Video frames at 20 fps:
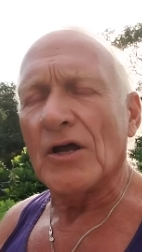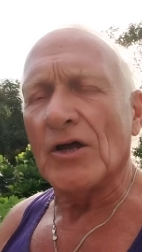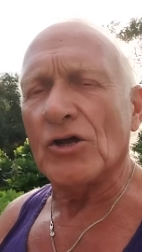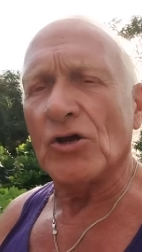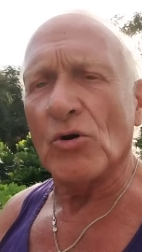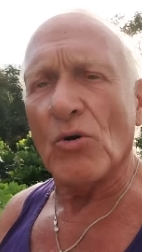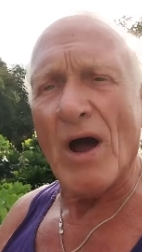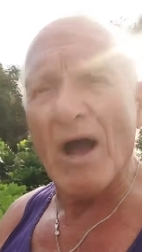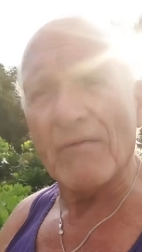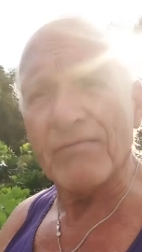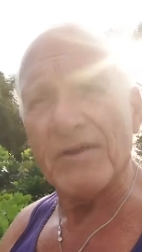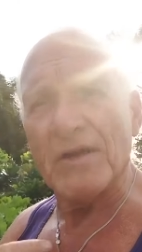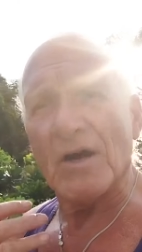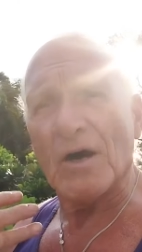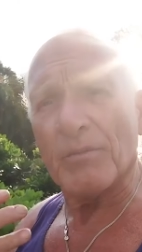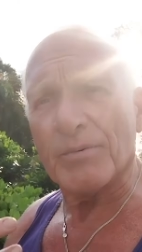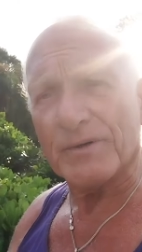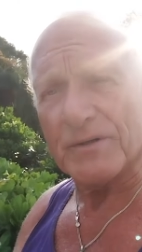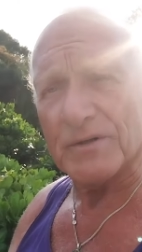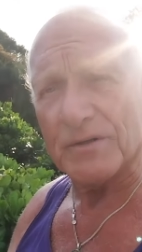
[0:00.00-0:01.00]
you have the
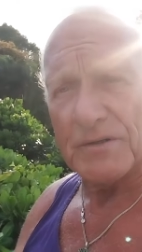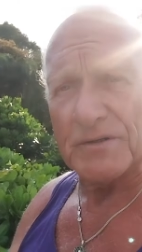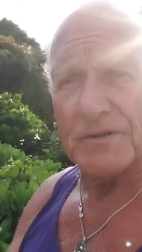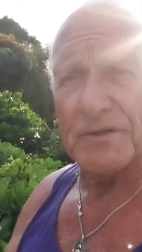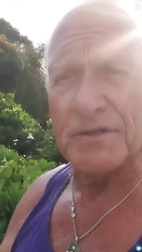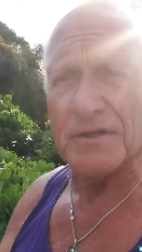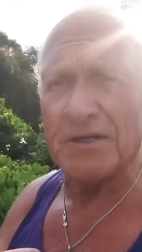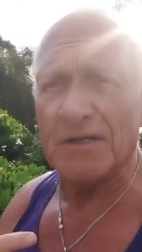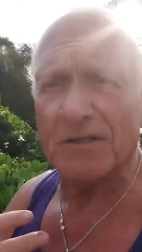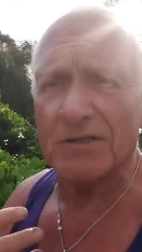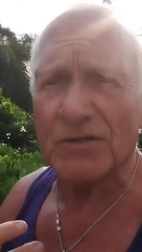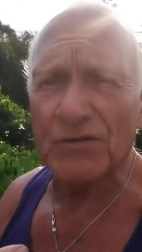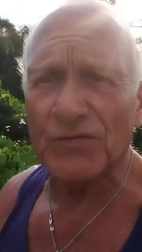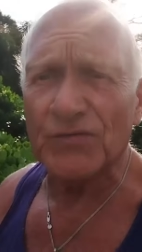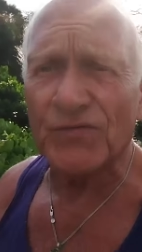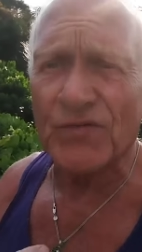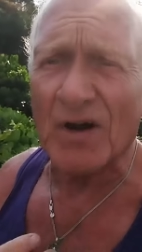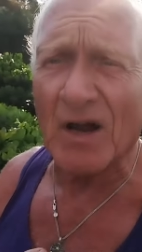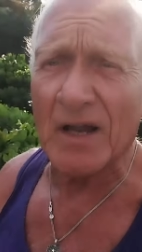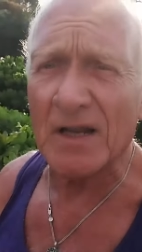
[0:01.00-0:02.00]
opportunity to
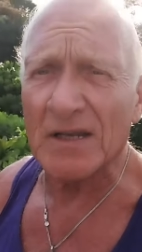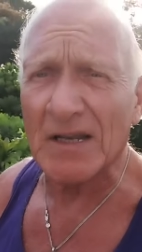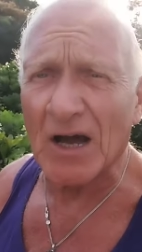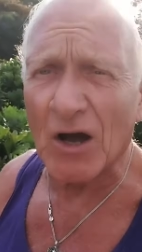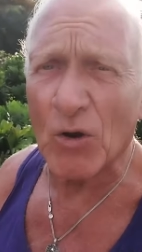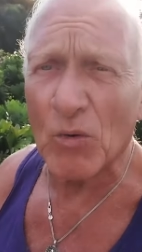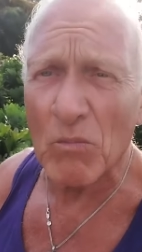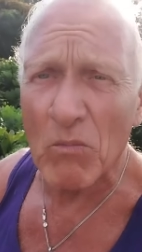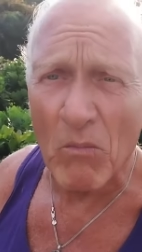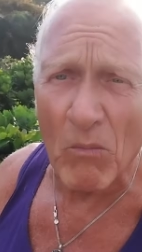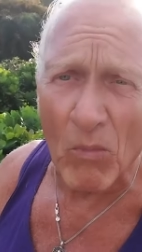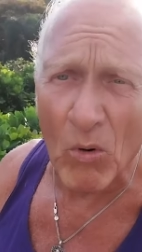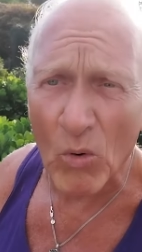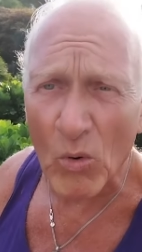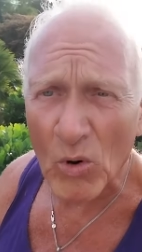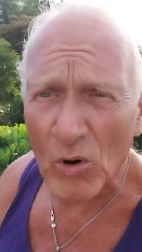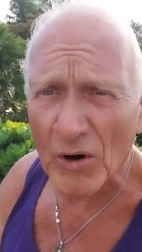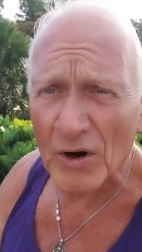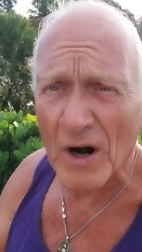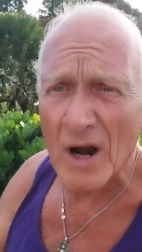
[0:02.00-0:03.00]
find out
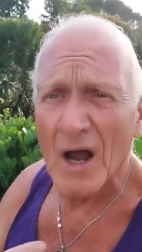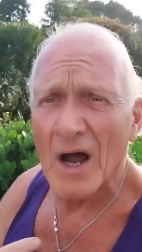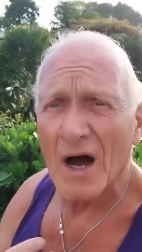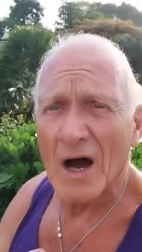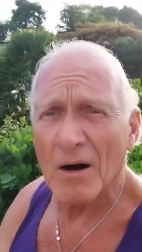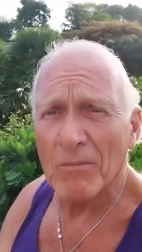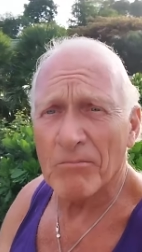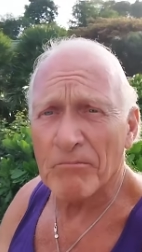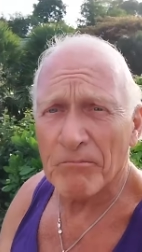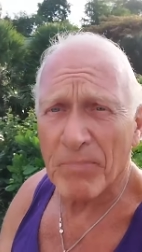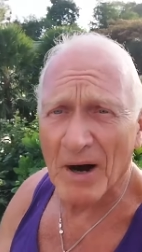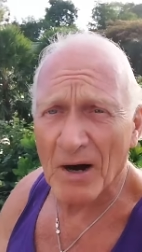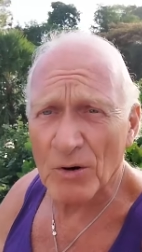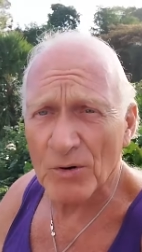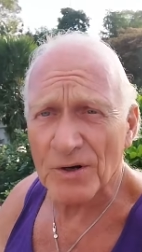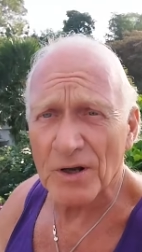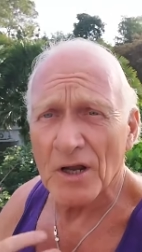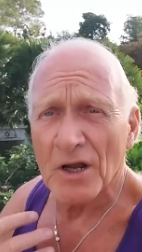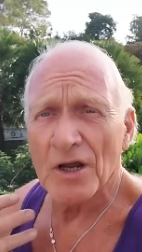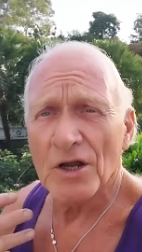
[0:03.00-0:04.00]
more
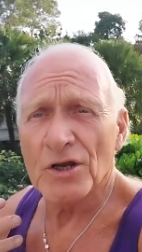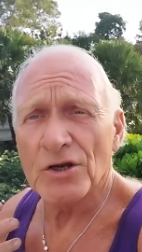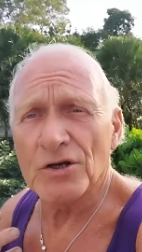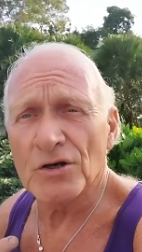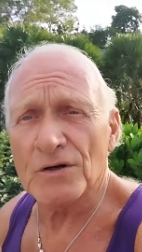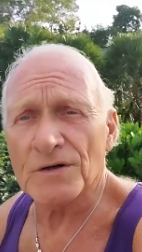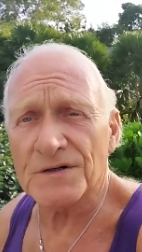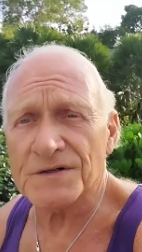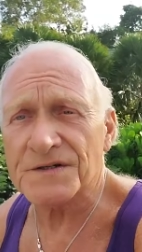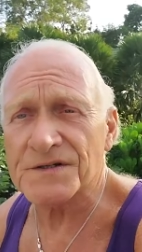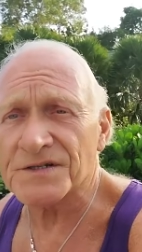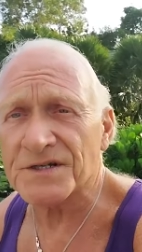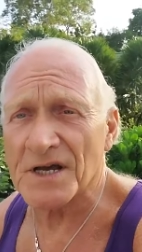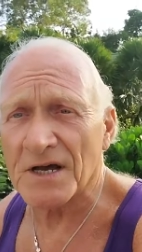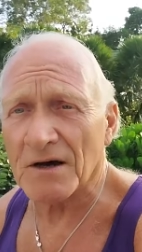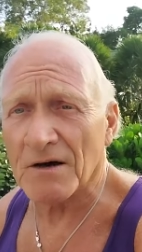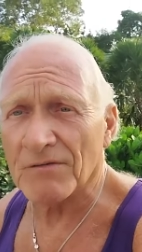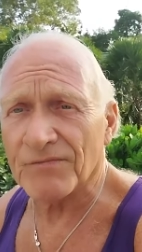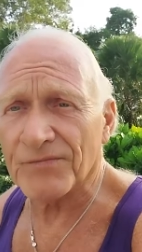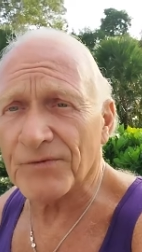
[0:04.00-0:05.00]
about
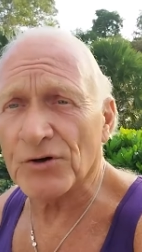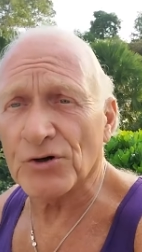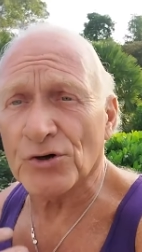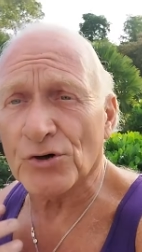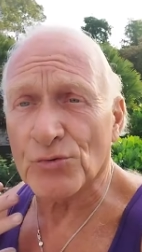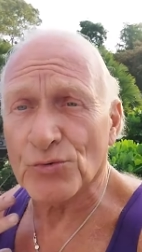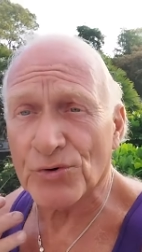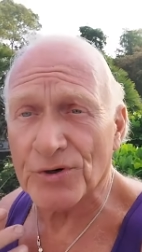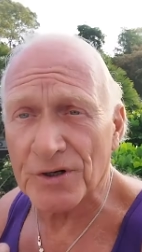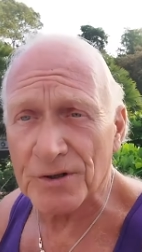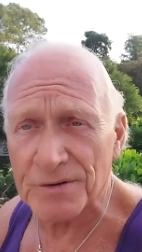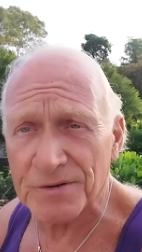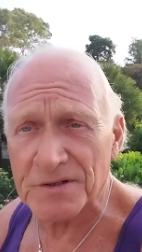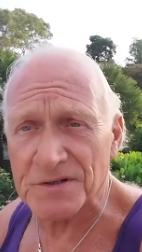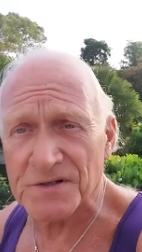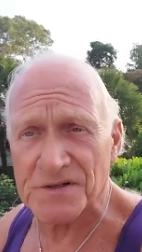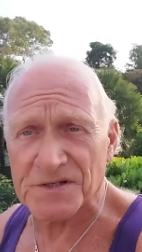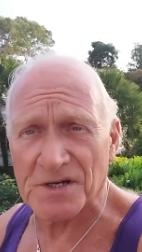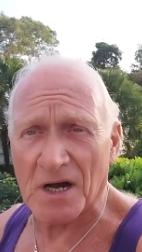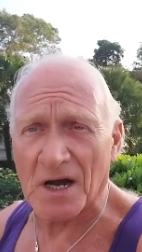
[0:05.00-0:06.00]
yourself, your real
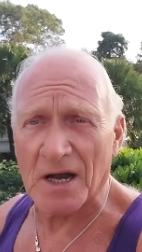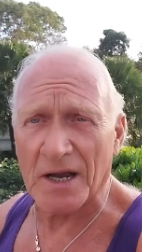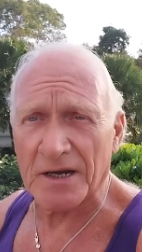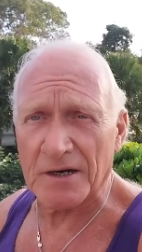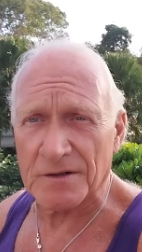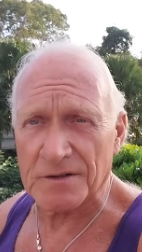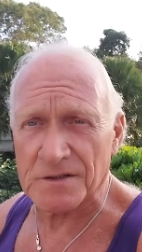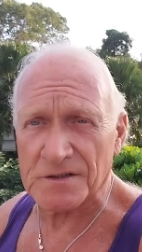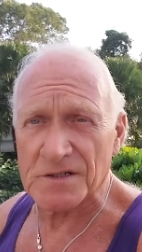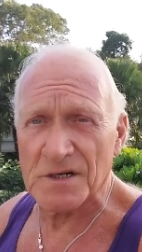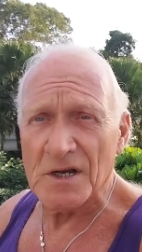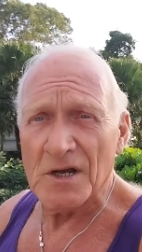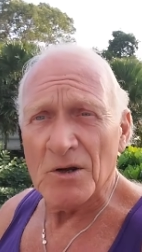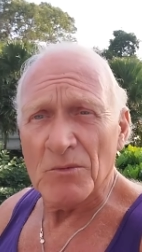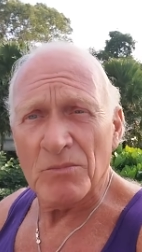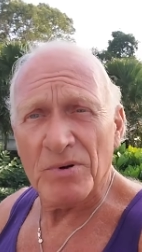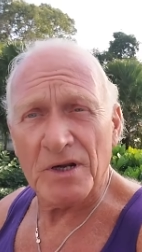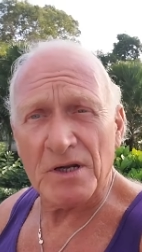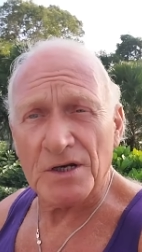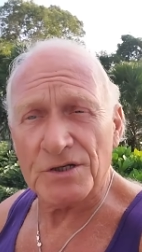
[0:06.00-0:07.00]
desires,
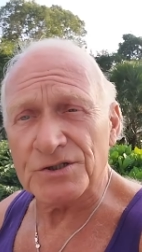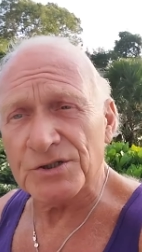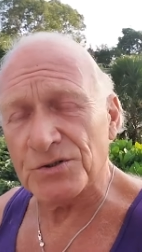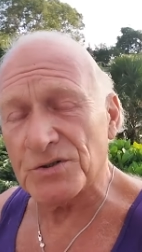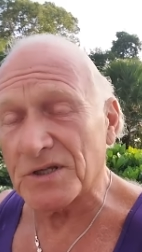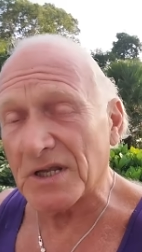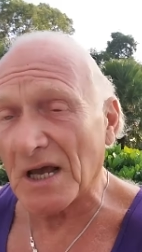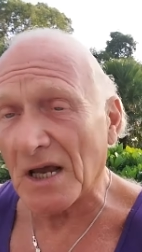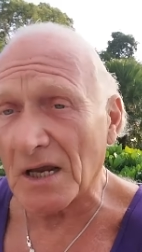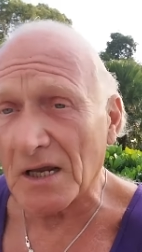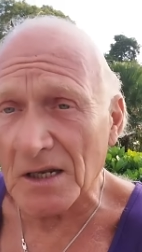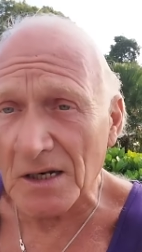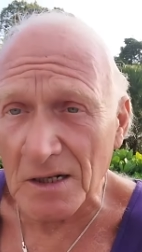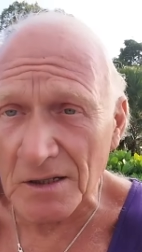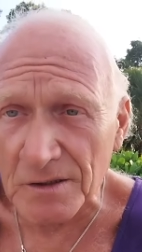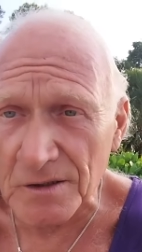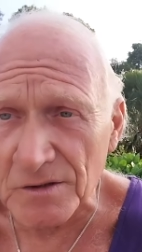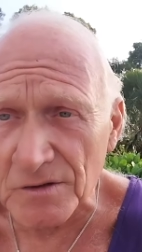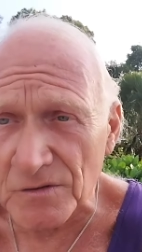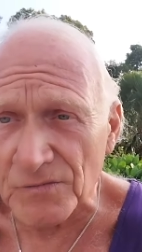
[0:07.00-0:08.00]
because you take it a
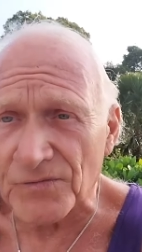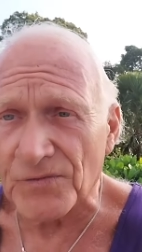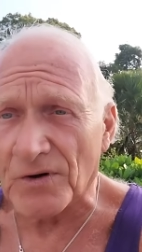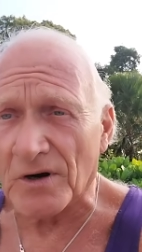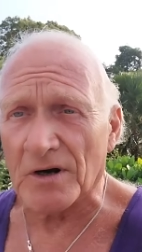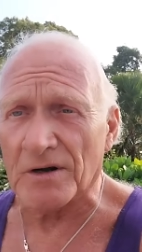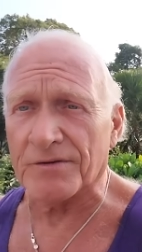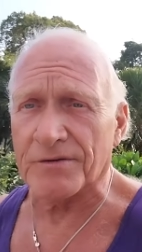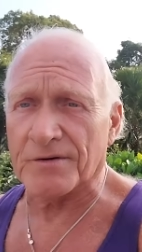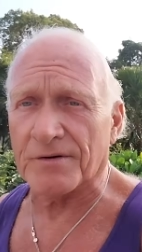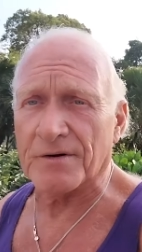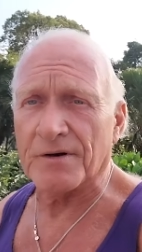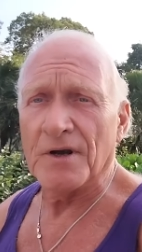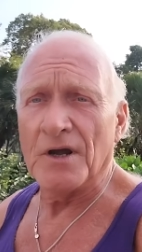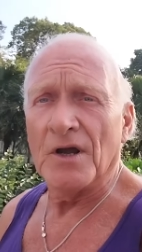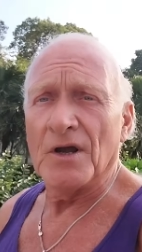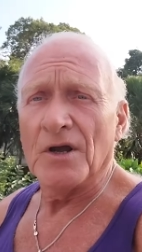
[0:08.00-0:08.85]
little farther.